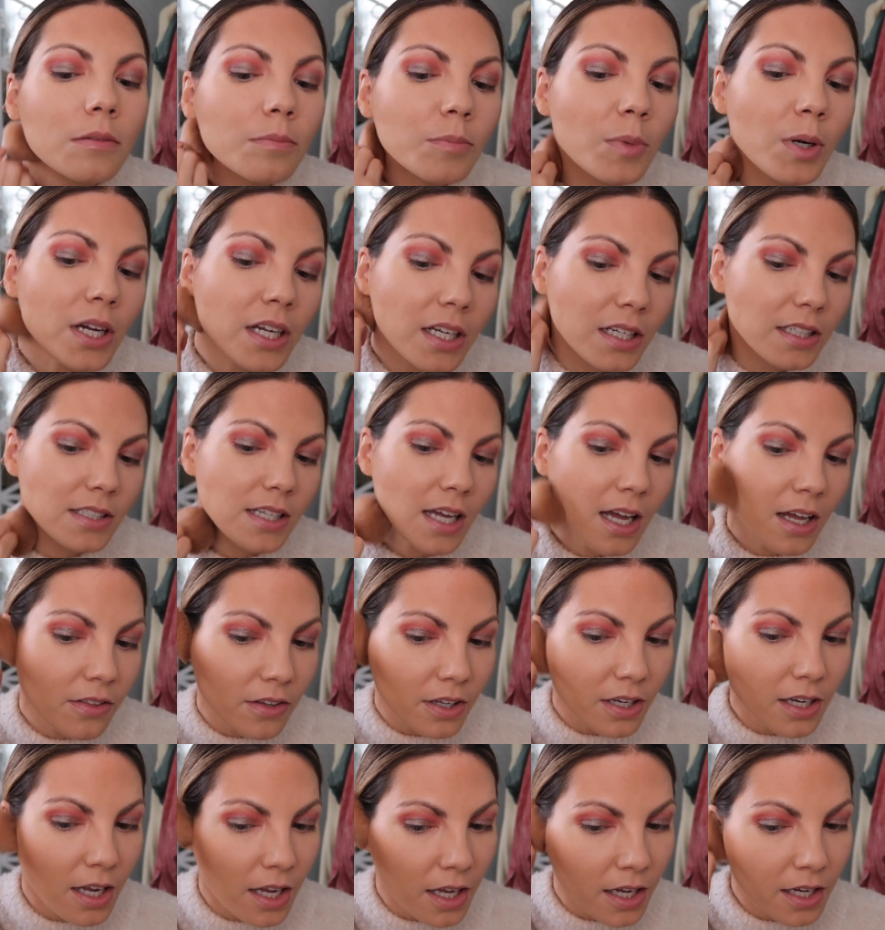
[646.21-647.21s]
Bring it down
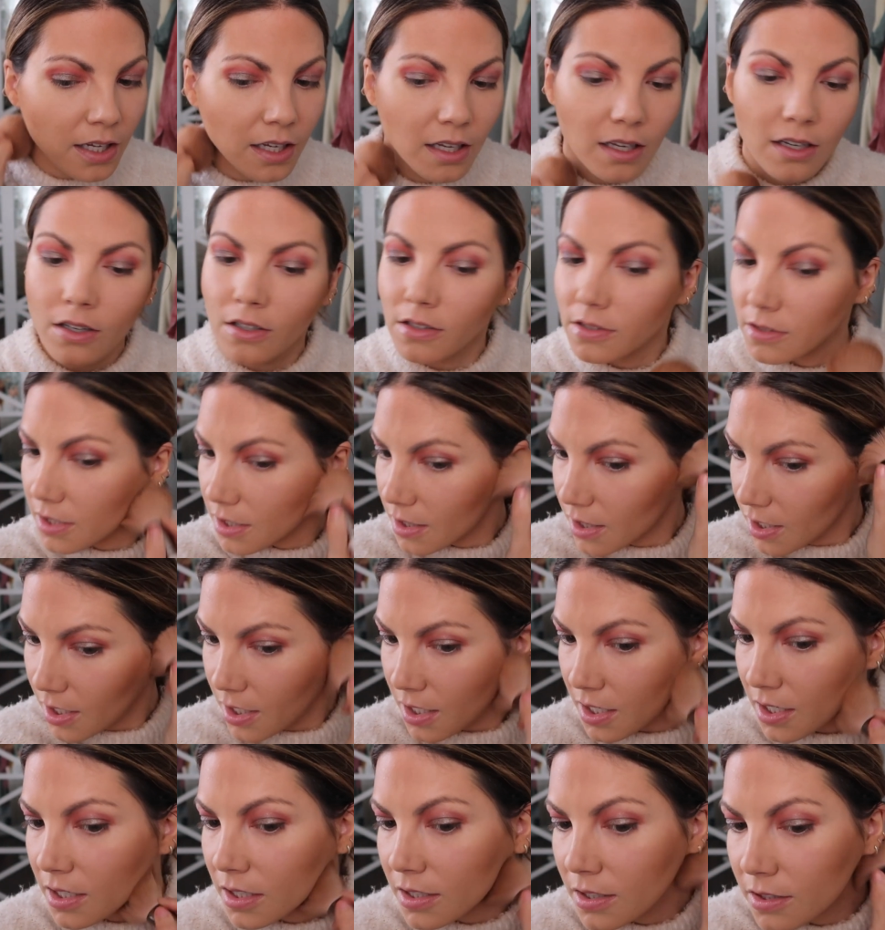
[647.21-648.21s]
the neck and onto the
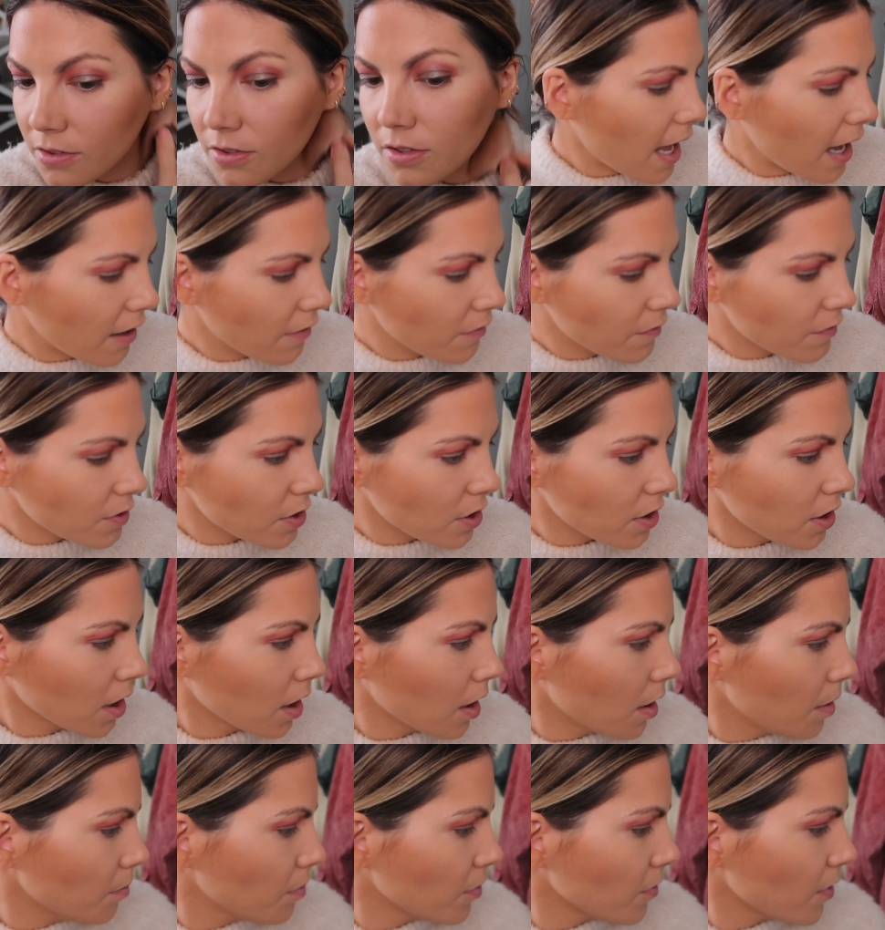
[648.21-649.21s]
ears.
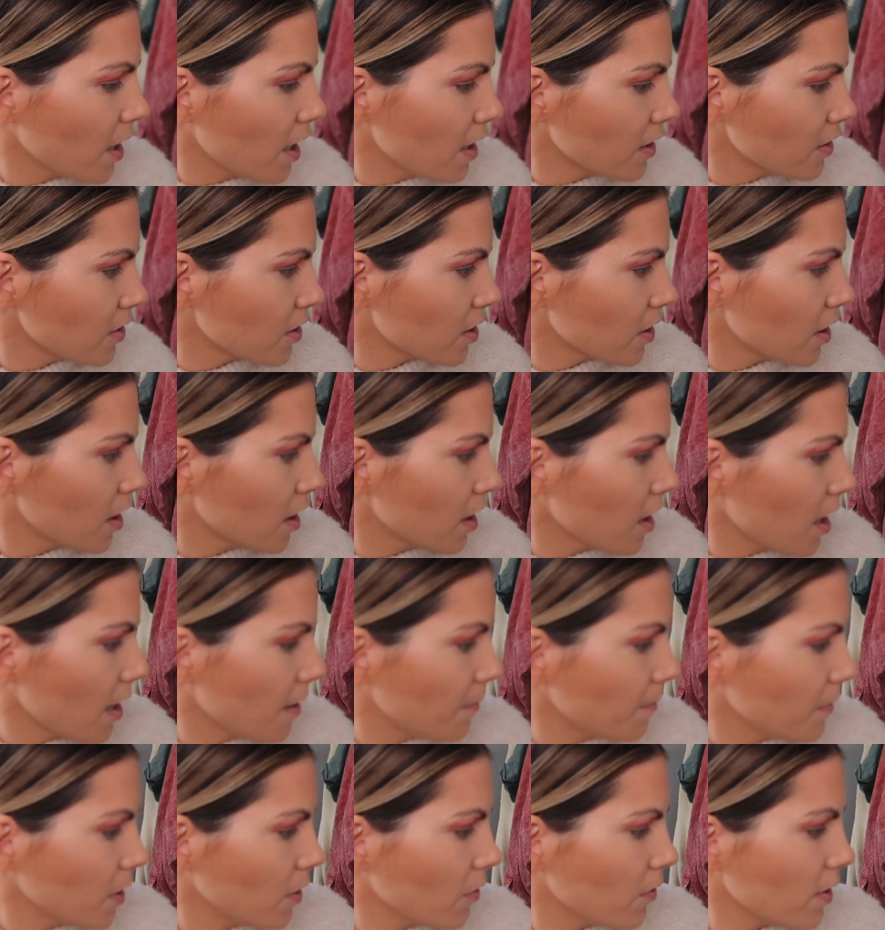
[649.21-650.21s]
After bronzer,
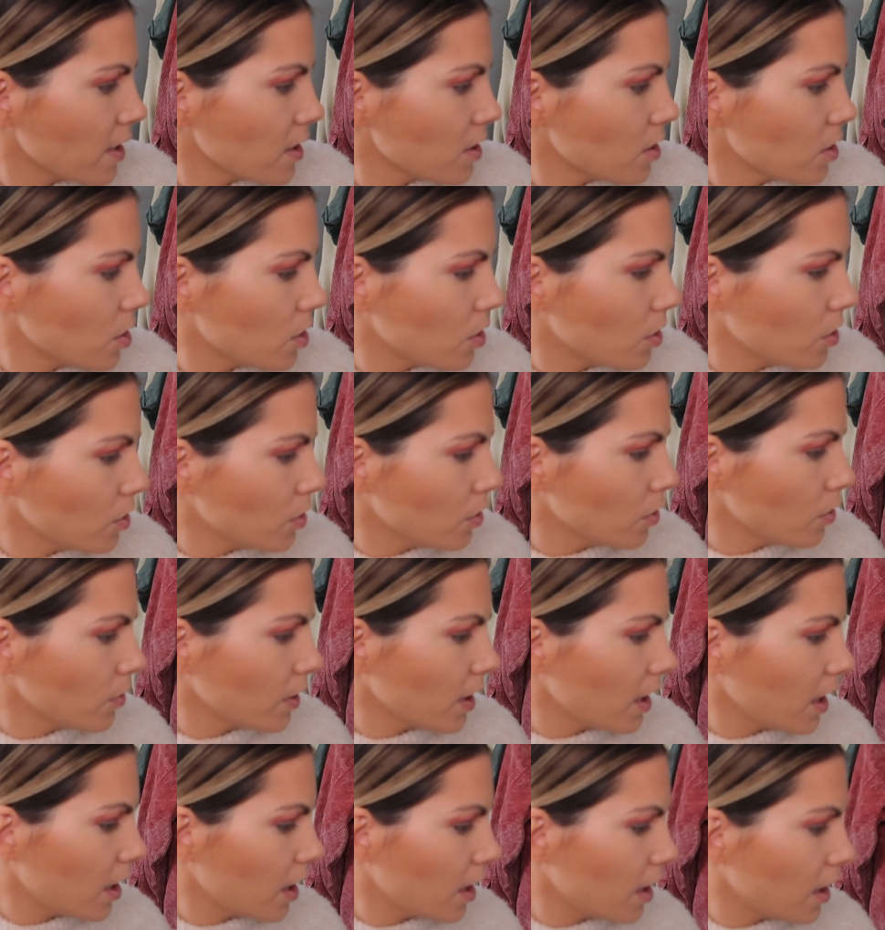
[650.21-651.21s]
I'm going to
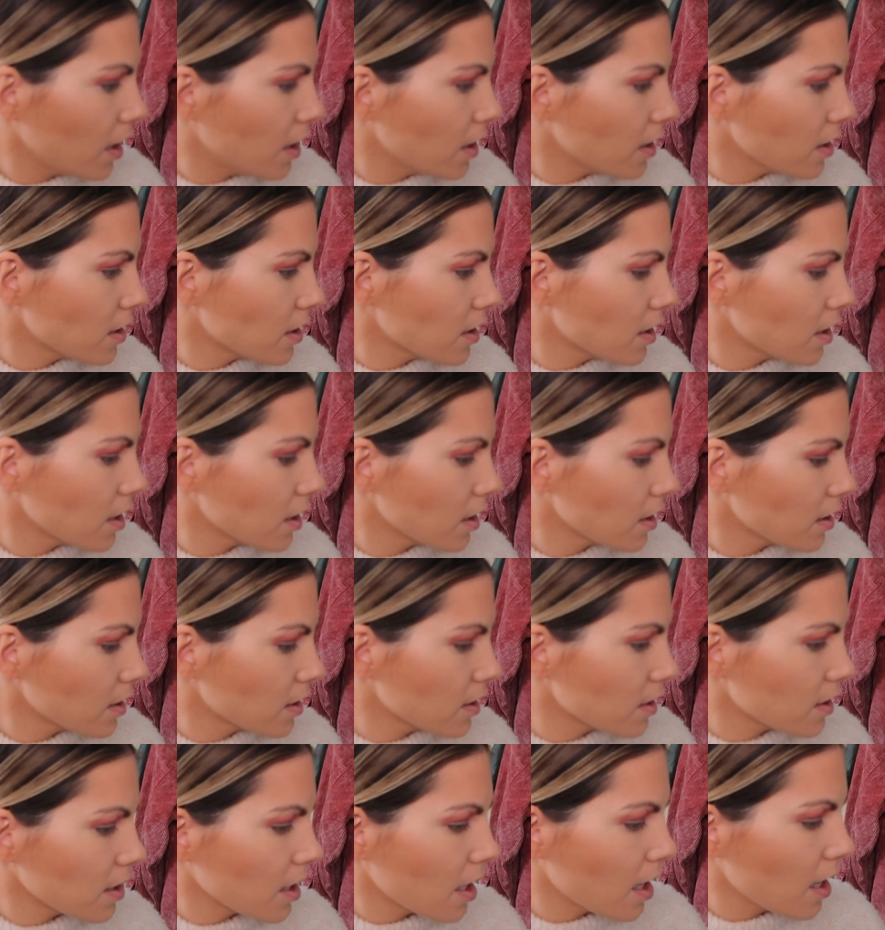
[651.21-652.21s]
hit
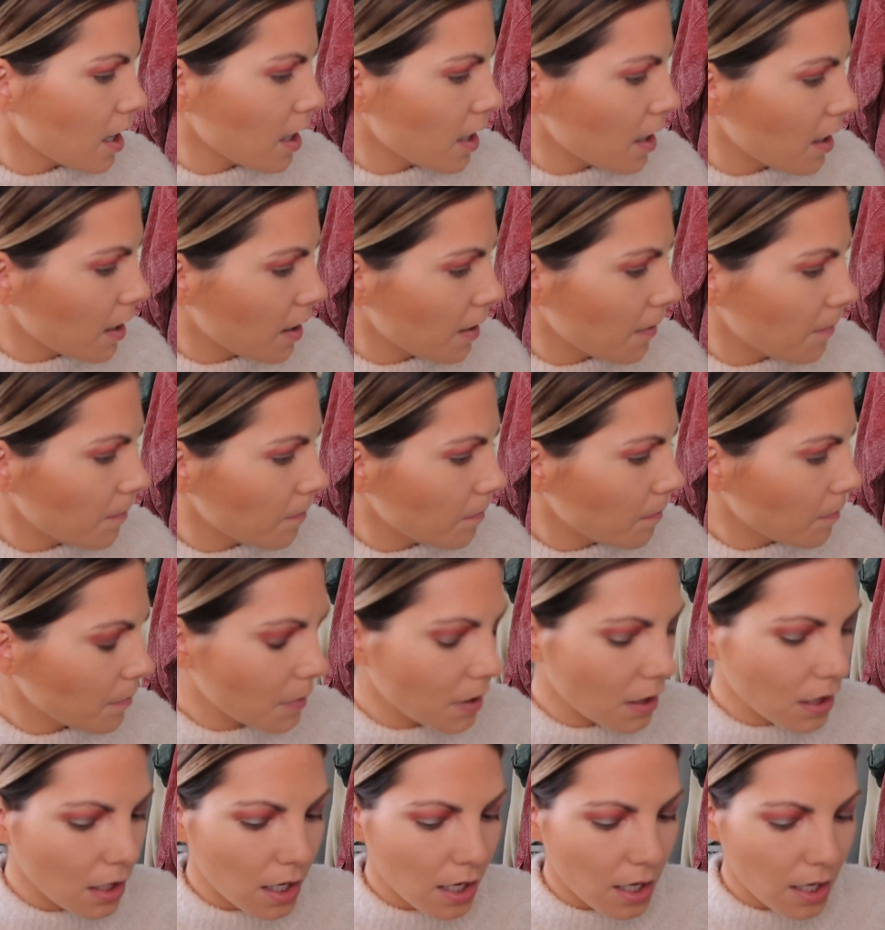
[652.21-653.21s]
some
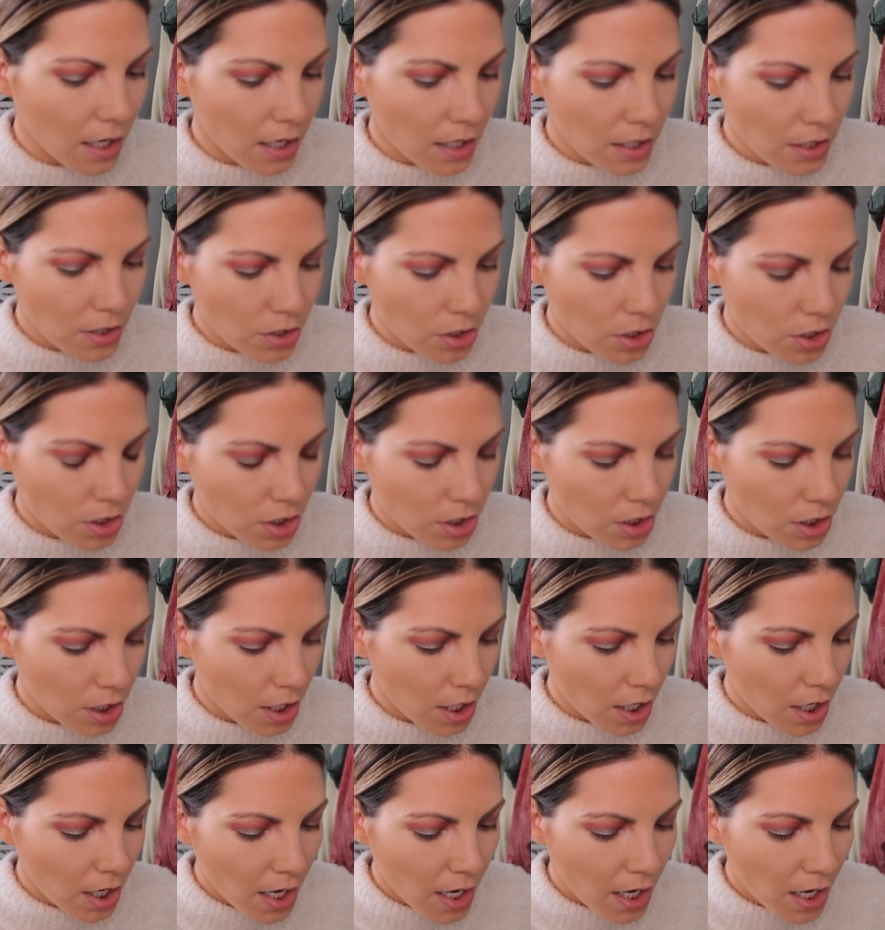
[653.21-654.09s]
blush.